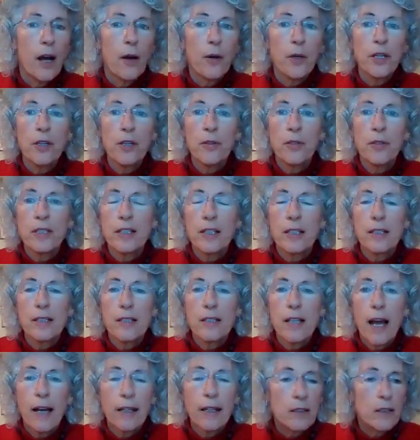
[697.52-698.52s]
Now, here is
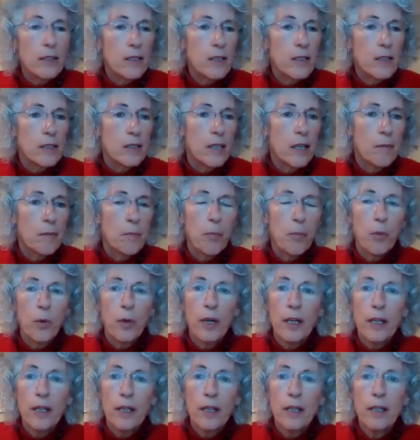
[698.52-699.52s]
exactly the same
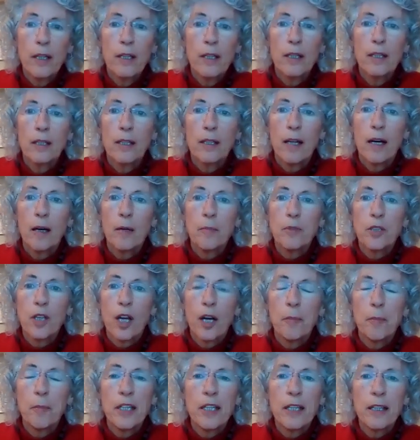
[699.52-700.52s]
boy.
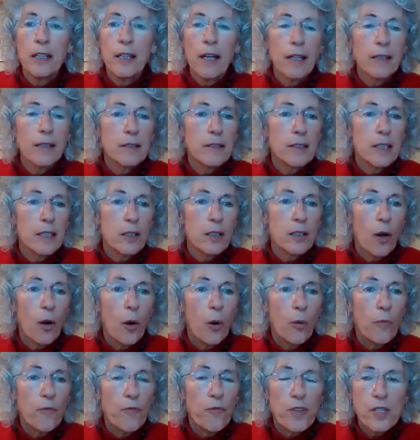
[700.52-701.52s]
Dominic, I did a
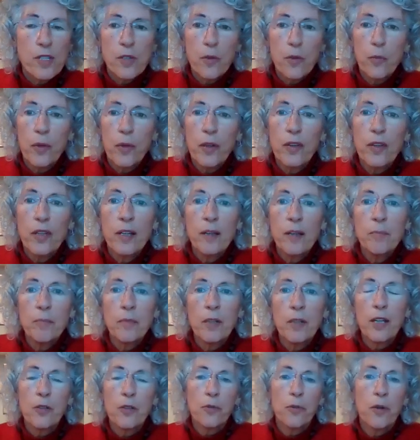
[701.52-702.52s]
home visit with him
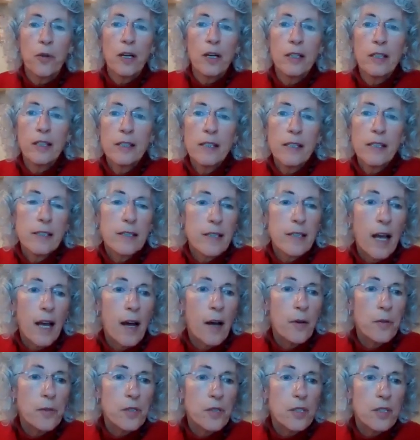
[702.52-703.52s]
later on at his
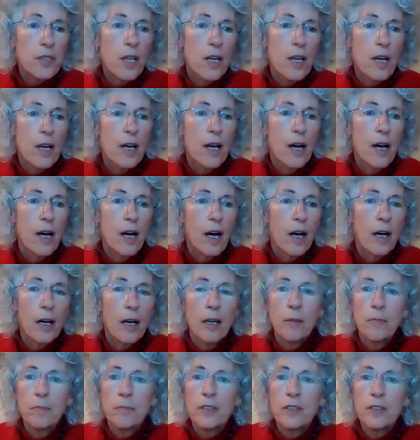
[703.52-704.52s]
house,
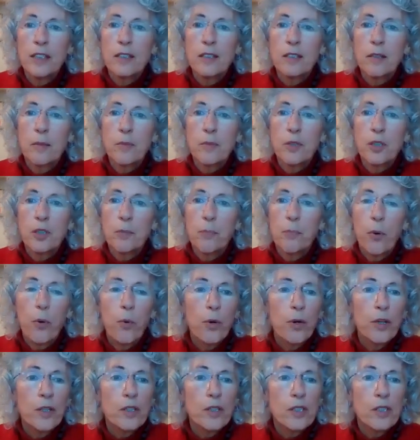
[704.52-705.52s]
did some
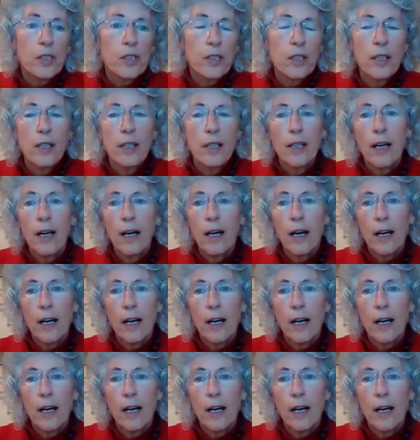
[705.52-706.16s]
supports